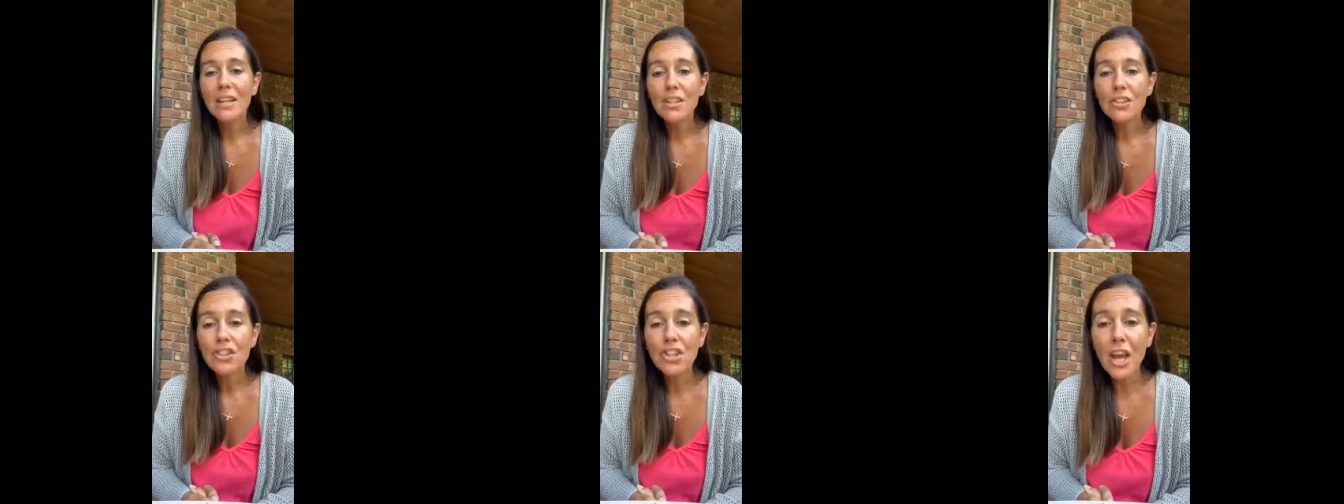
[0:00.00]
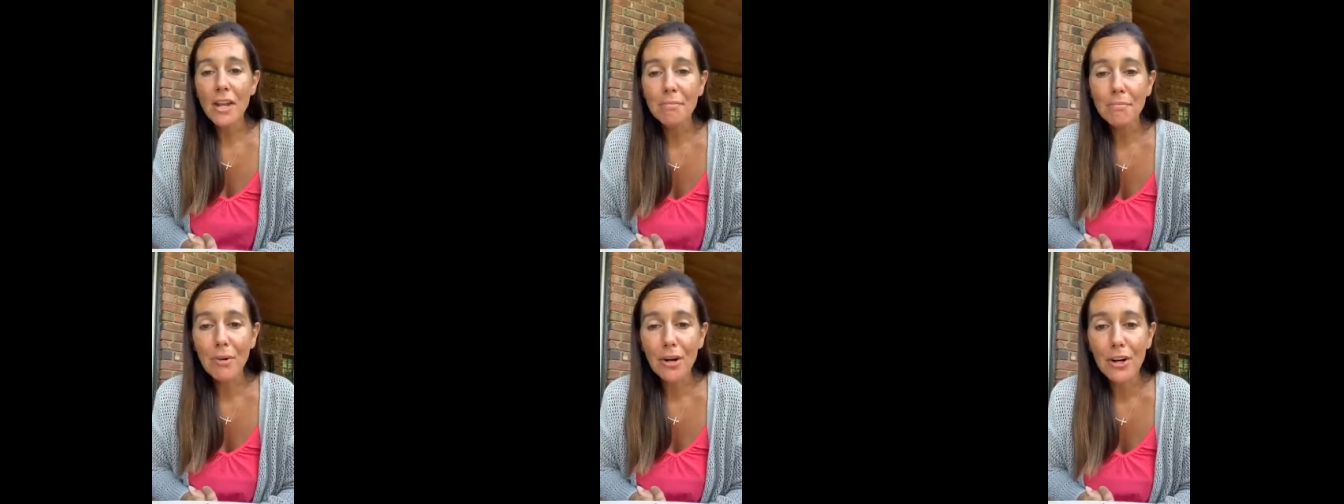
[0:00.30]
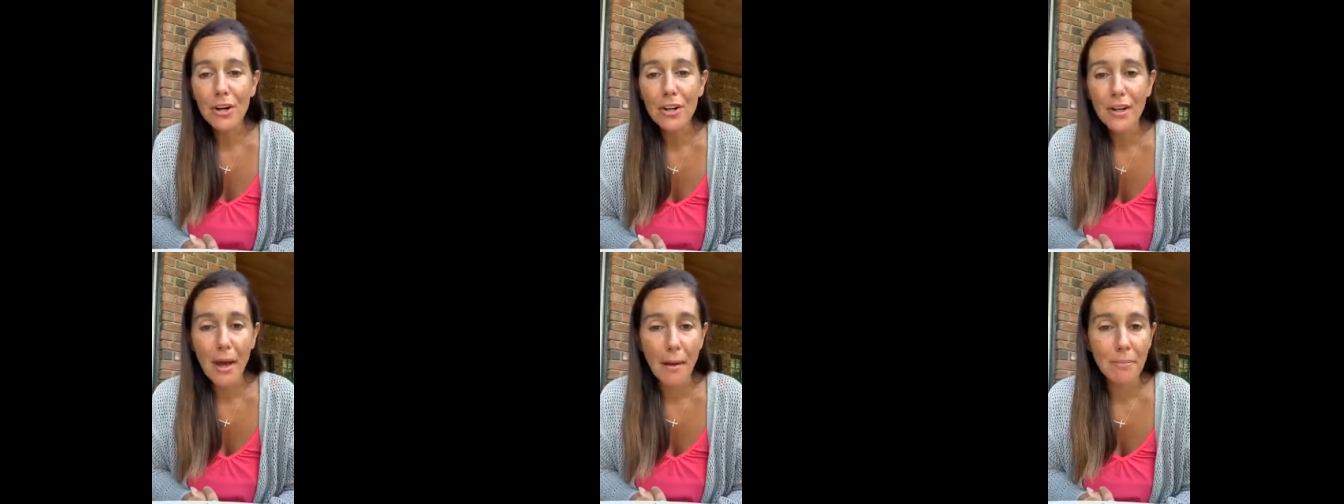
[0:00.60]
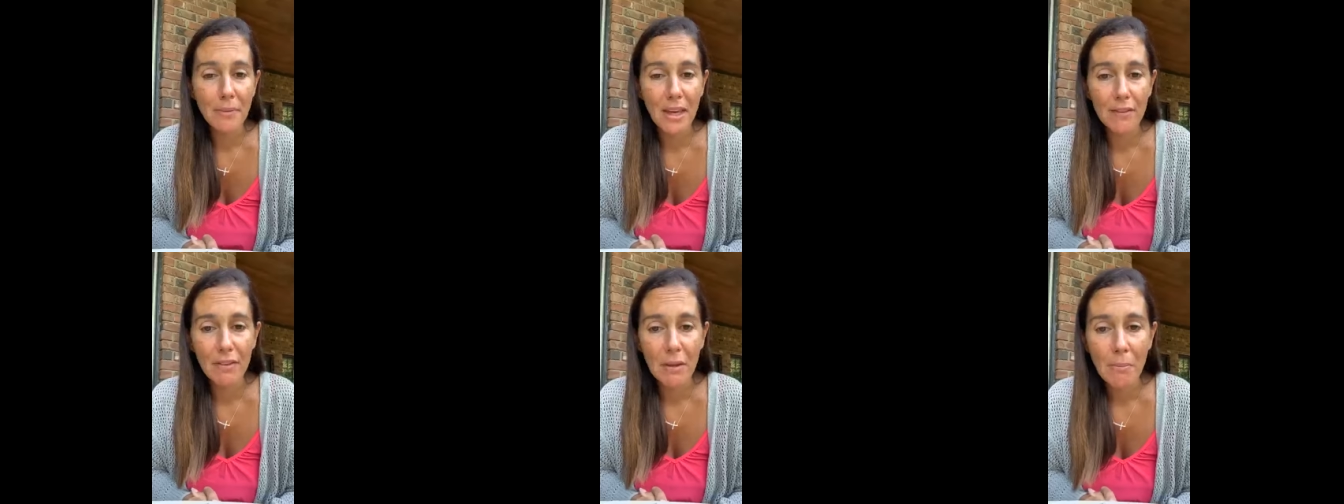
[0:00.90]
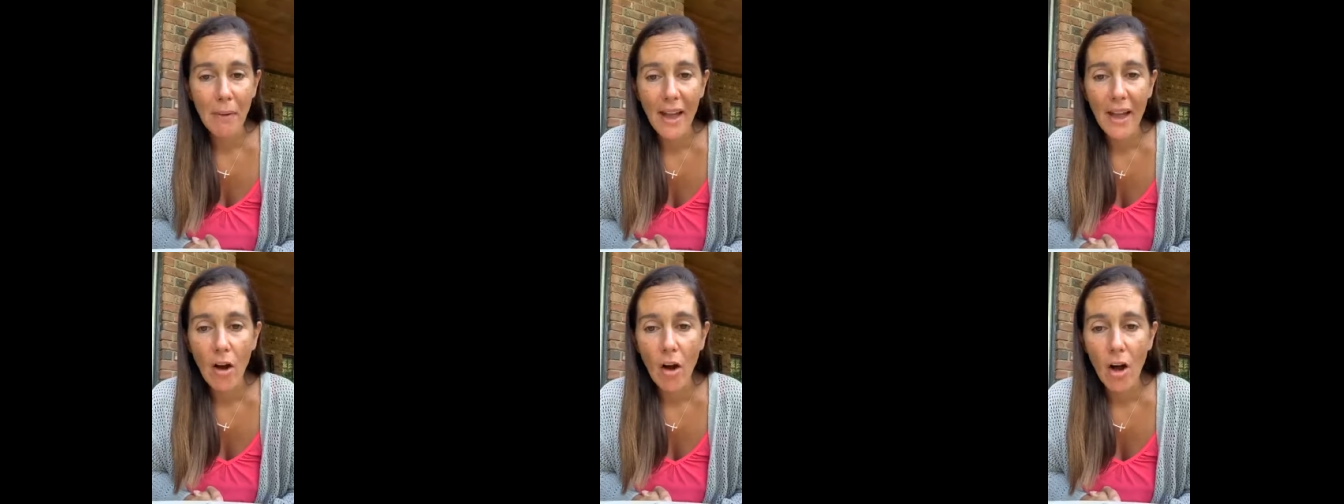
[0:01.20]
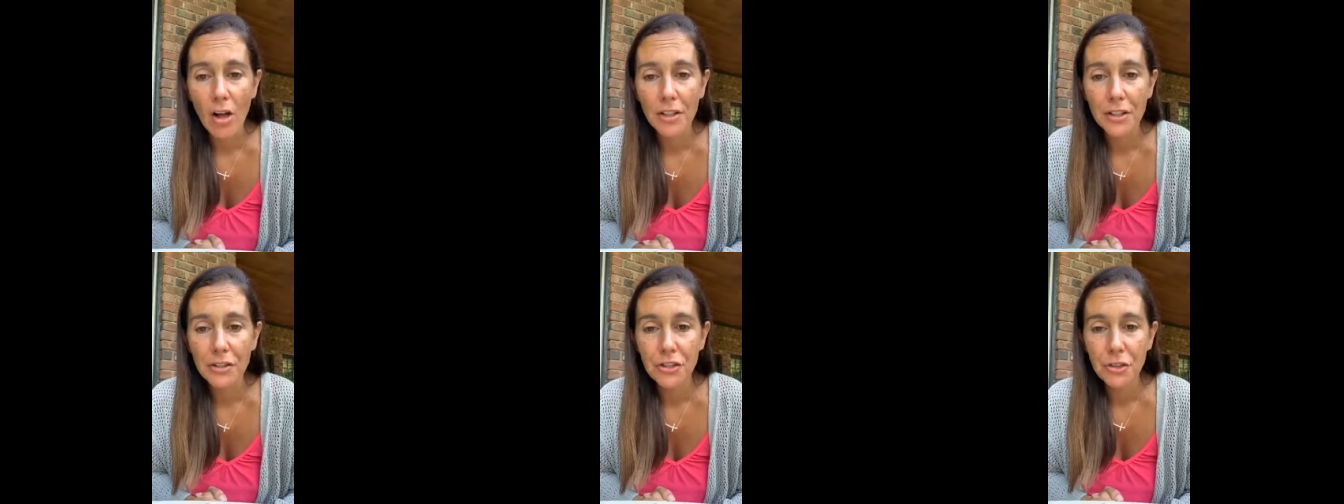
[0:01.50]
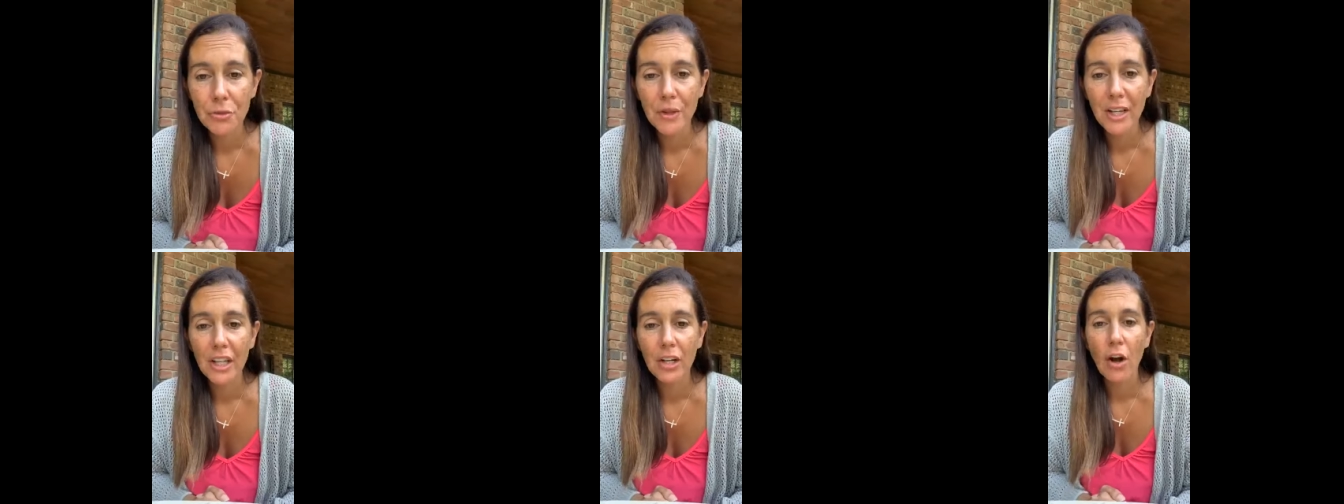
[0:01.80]
Jen Bird, I'm giving my all and
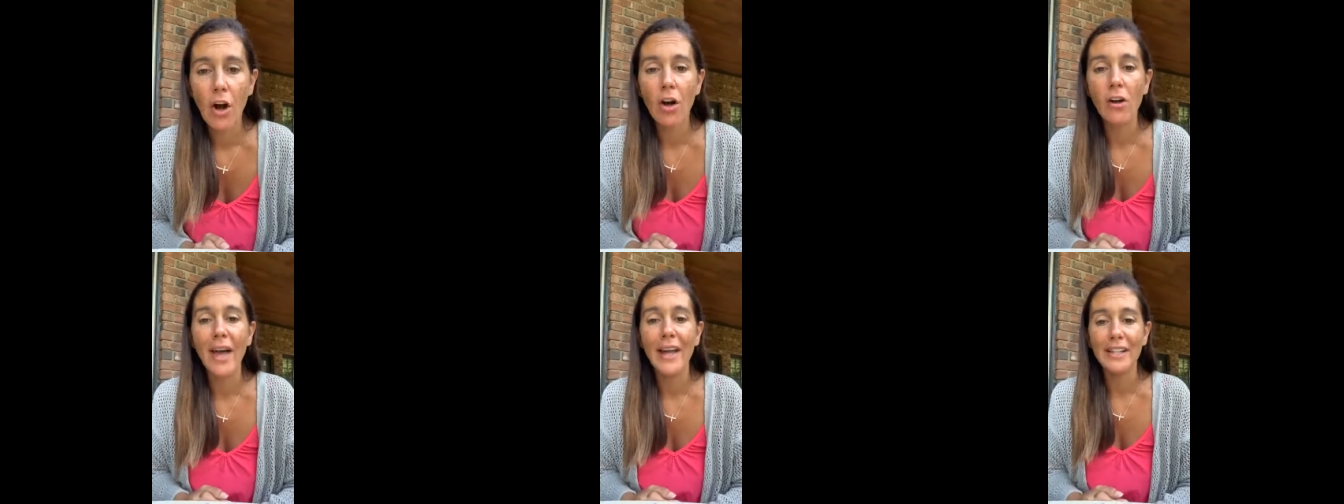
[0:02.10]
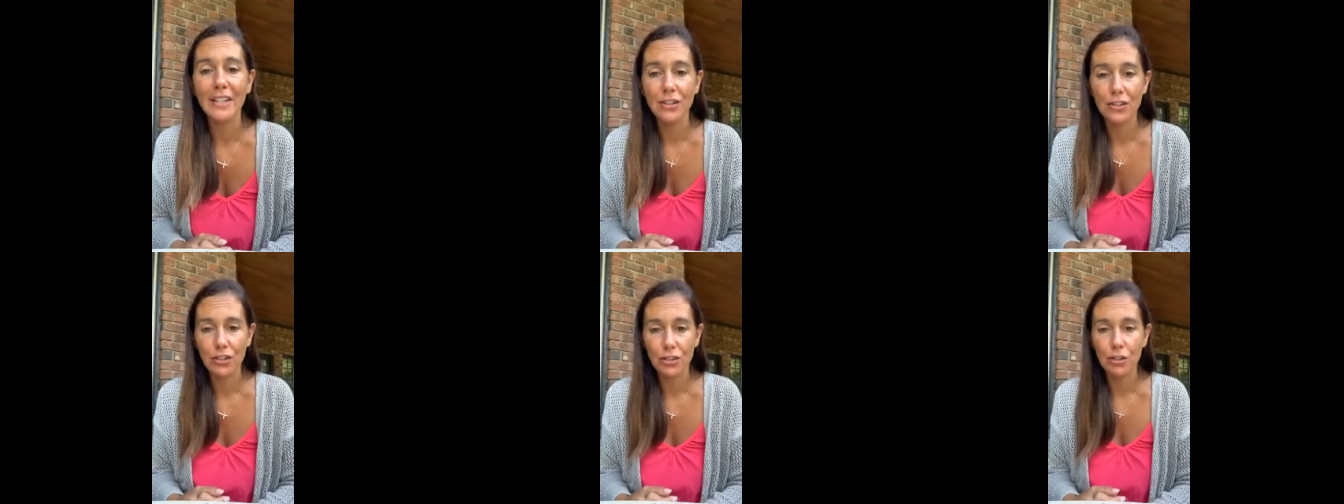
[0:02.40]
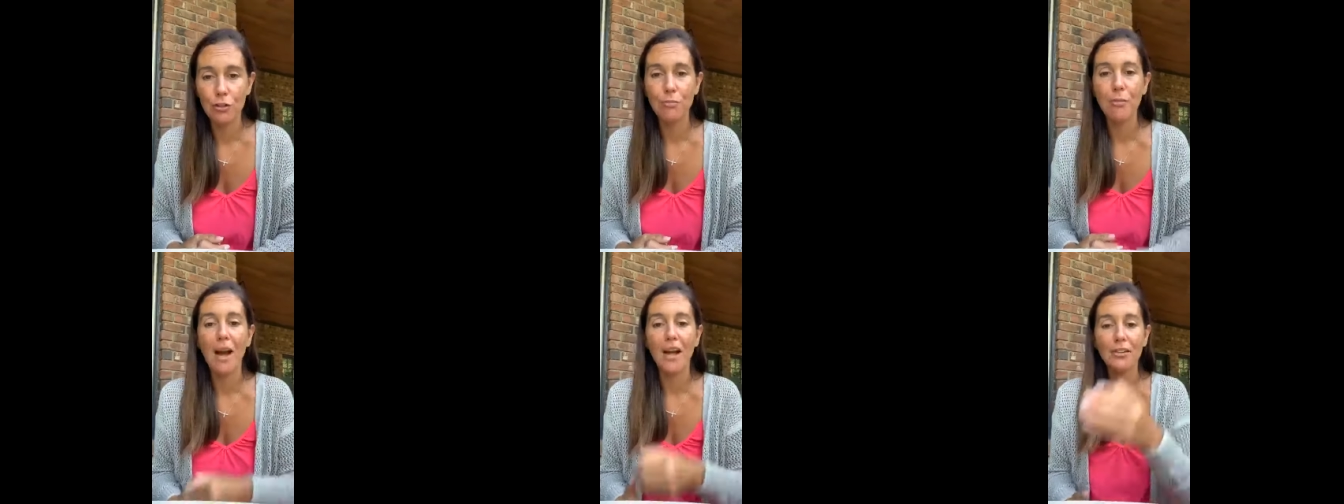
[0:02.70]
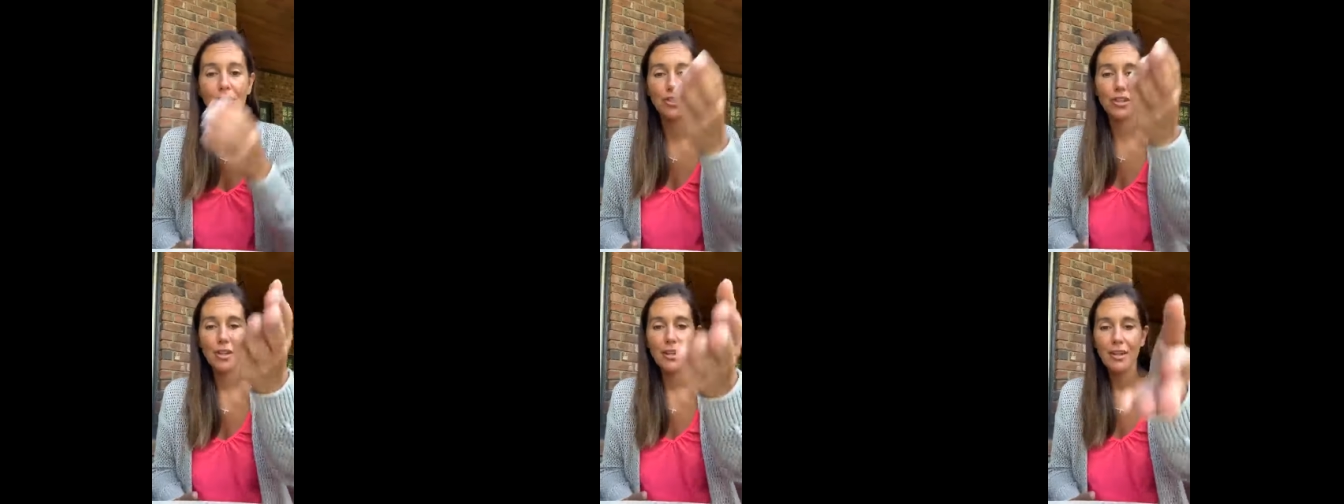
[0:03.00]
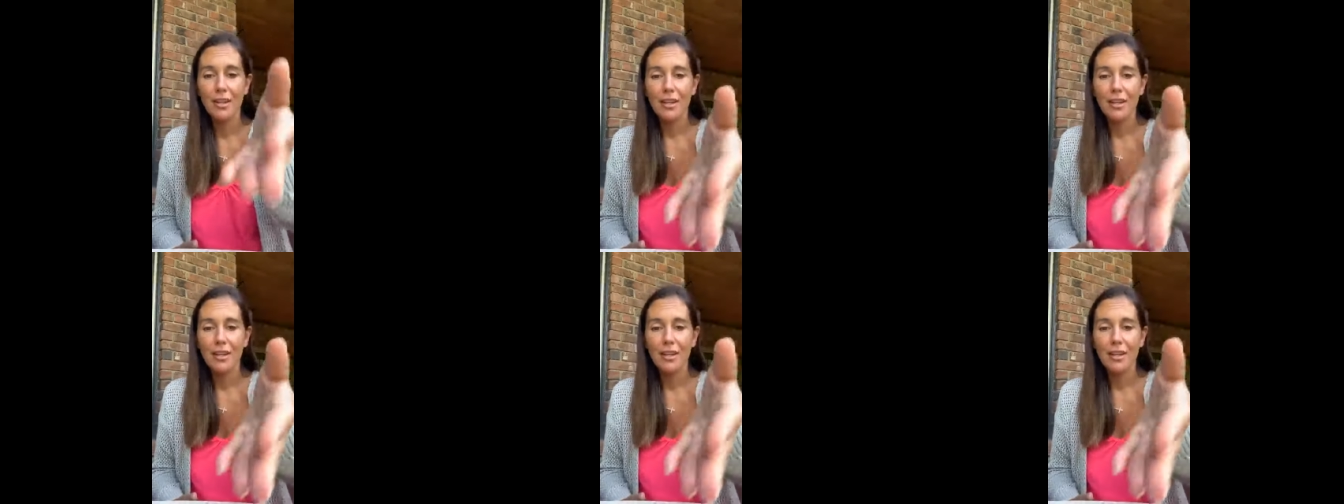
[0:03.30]
doing it all, and it's too much.